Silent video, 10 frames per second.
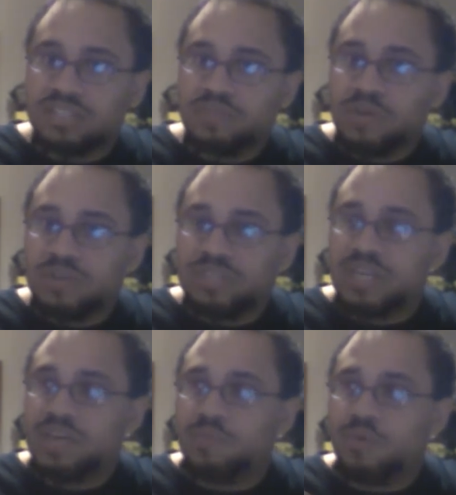We want to see
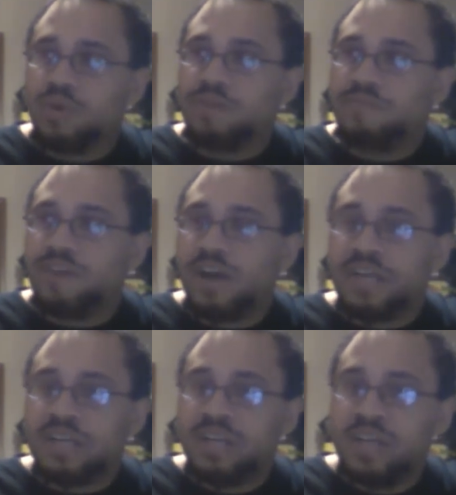him more
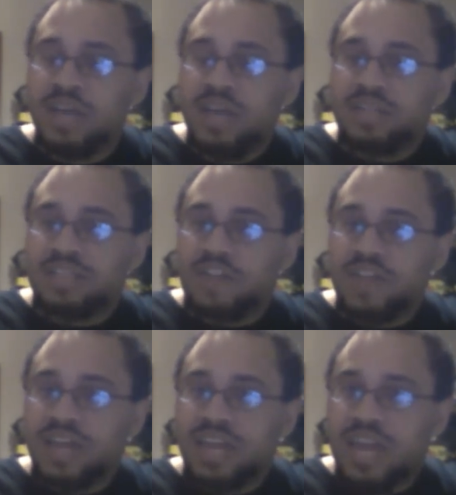refined. So I
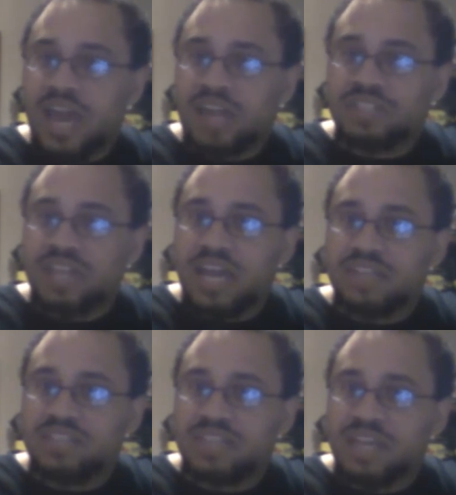think he actually had
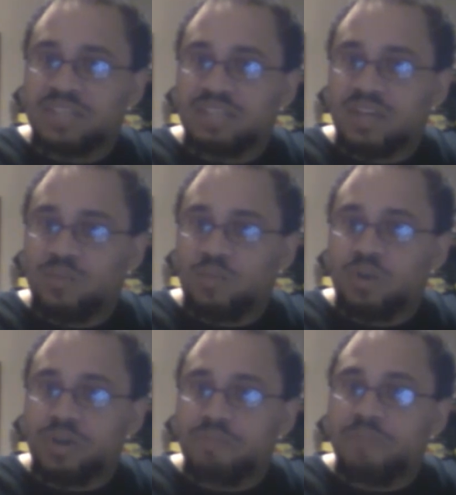skits on
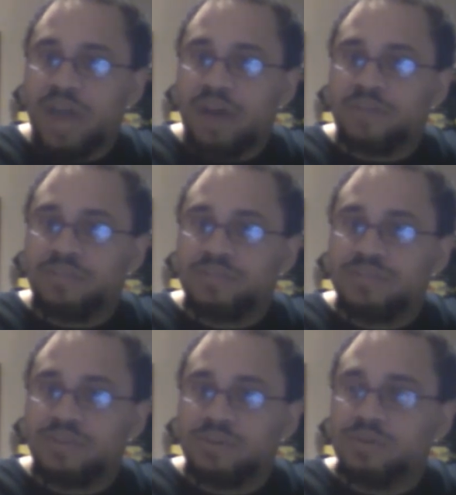word of mouth
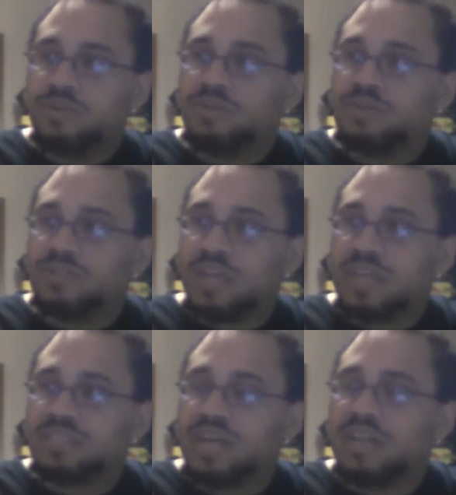too. So
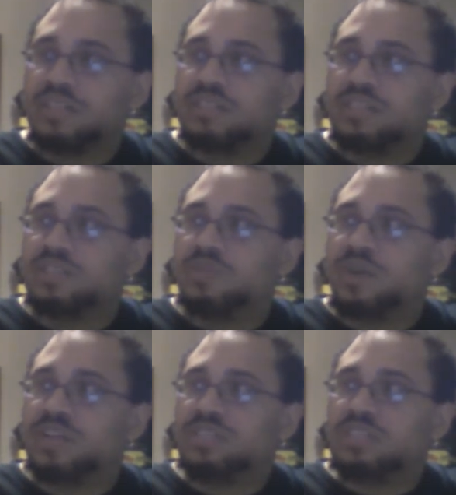that's kind of the
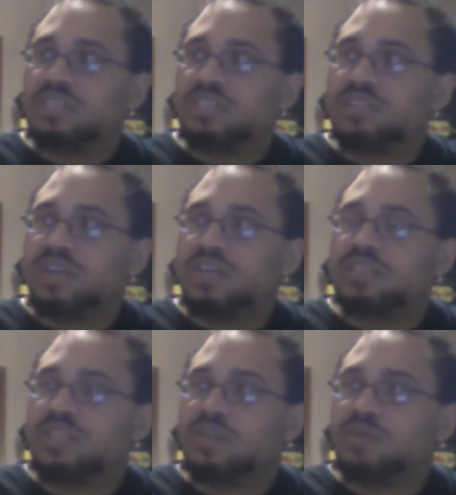situation, is just trying to
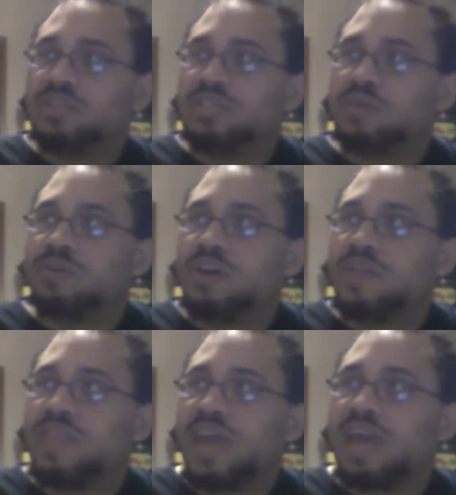see the ones that were on
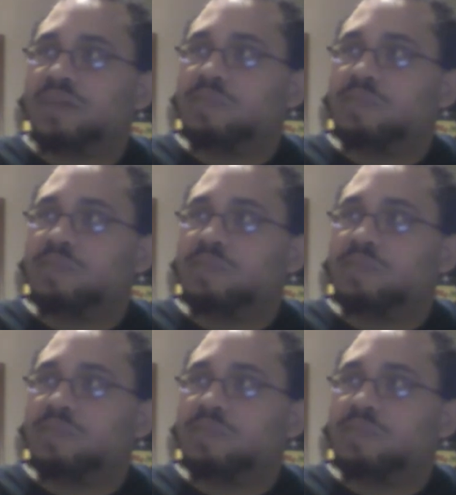that.